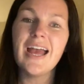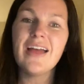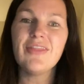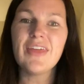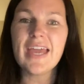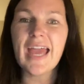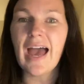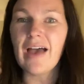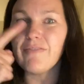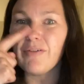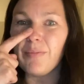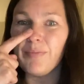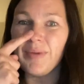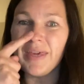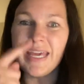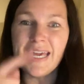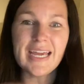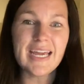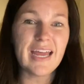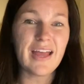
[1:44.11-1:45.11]
They have a
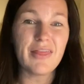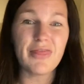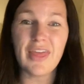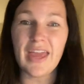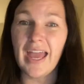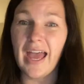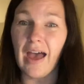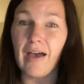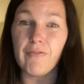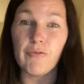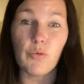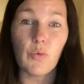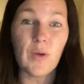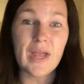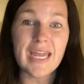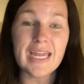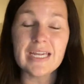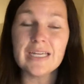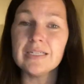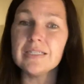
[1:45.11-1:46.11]
beak. They have
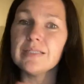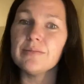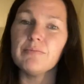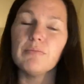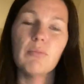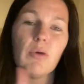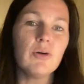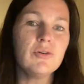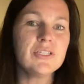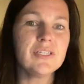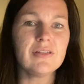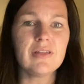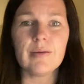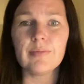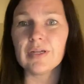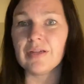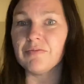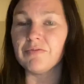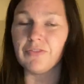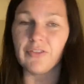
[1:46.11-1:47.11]
wings. Most of
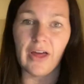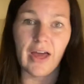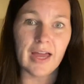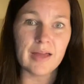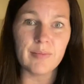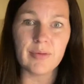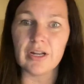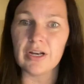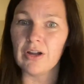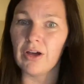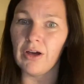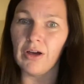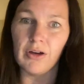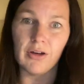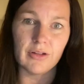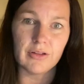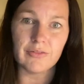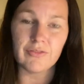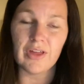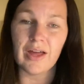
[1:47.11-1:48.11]
them can fly, but not
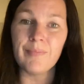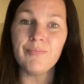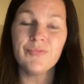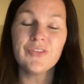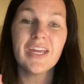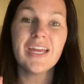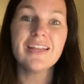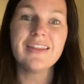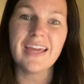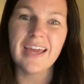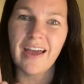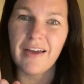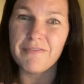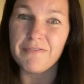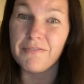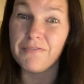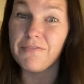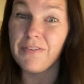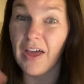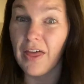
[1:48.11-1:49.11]
all of them. They have
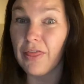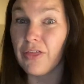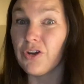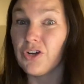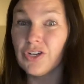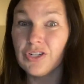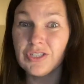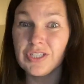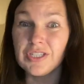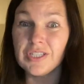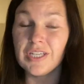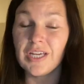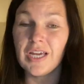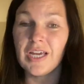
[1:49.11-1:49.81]
feathers.